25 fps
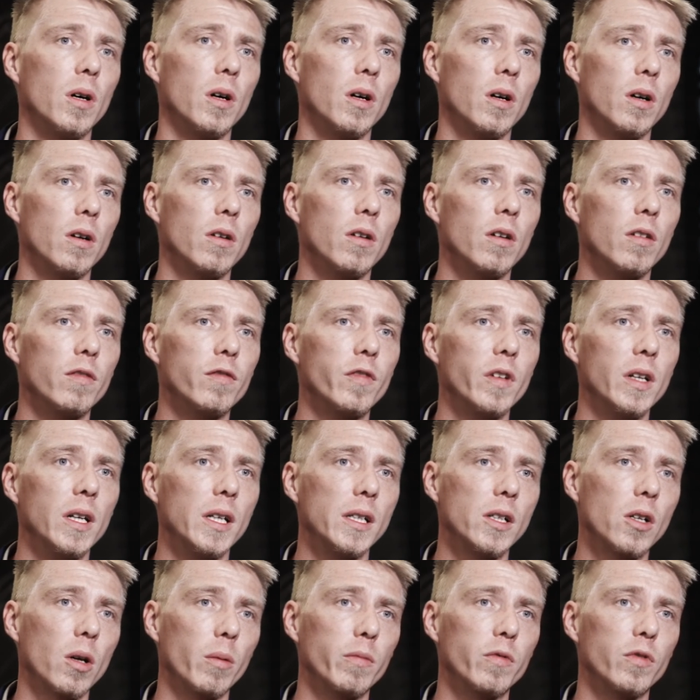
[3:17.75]
are
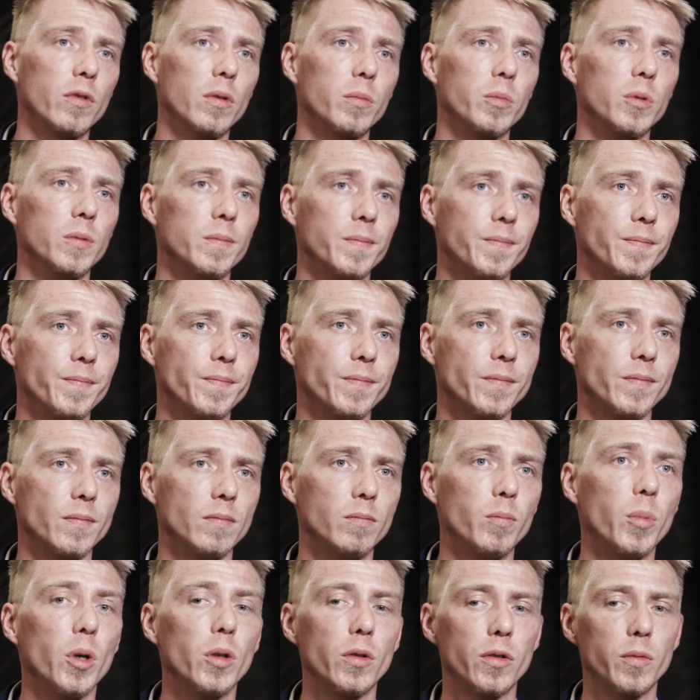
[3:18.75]
feeling comfortable.
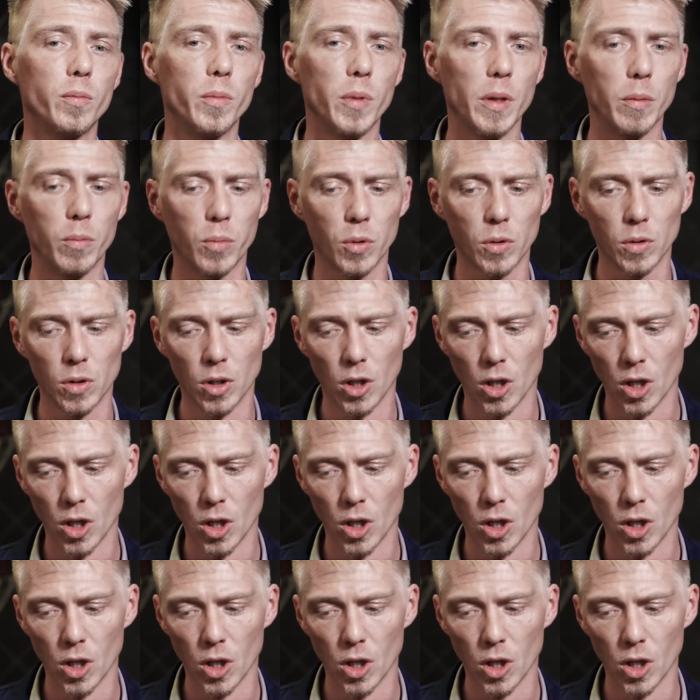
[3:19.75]
Both people